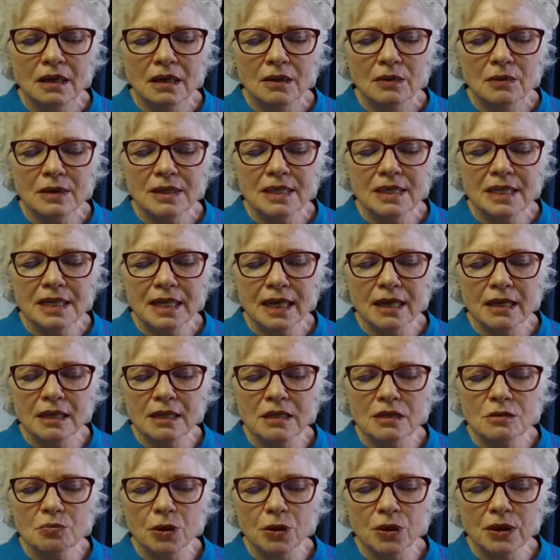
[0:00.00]
We stand
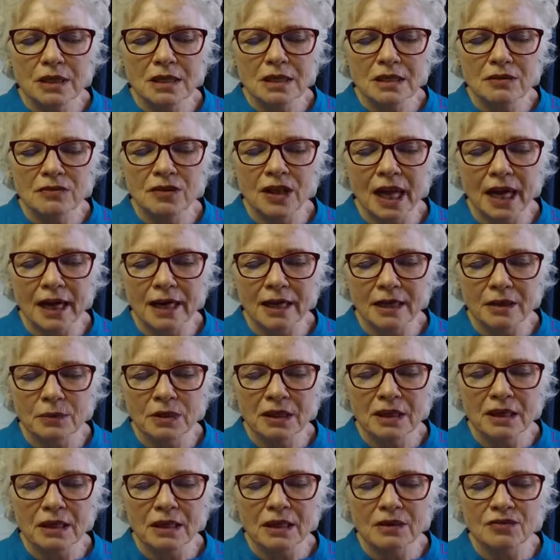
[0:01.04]
as points of light
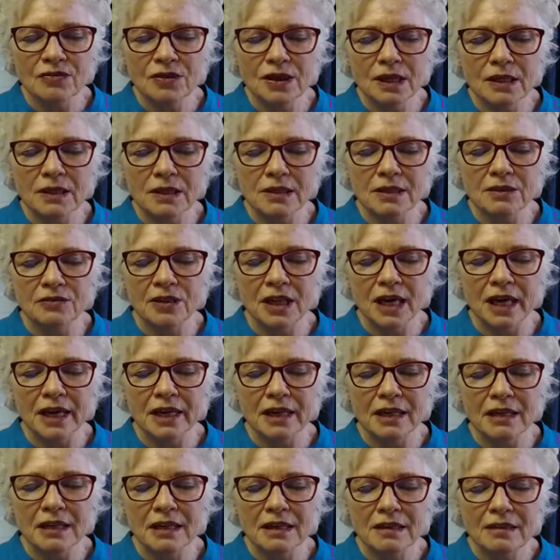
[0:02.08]
within a field of light.